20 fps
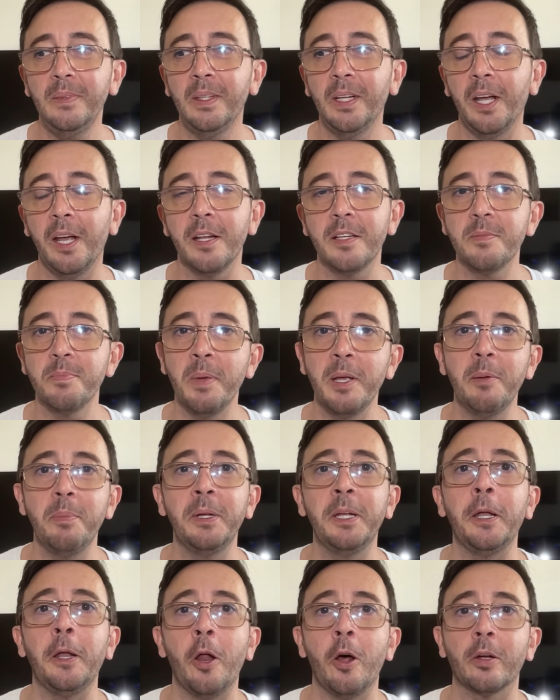it's maybe
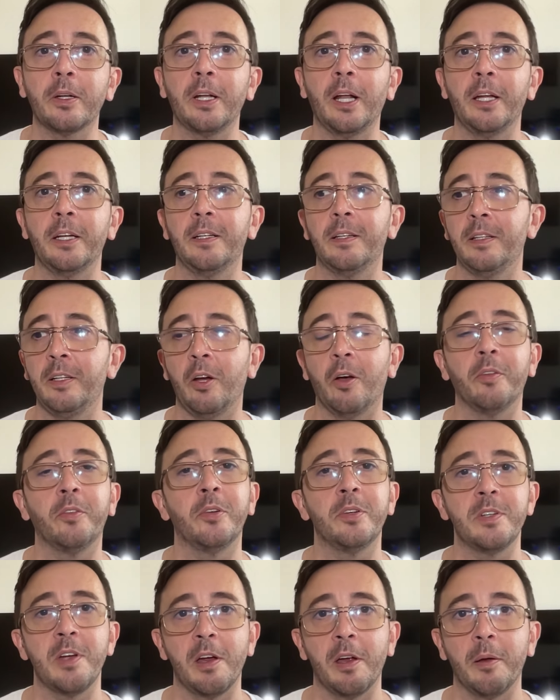not like the other
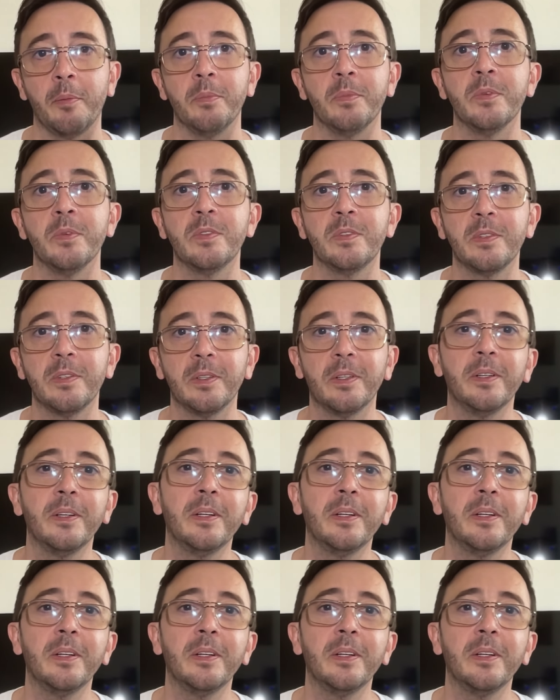times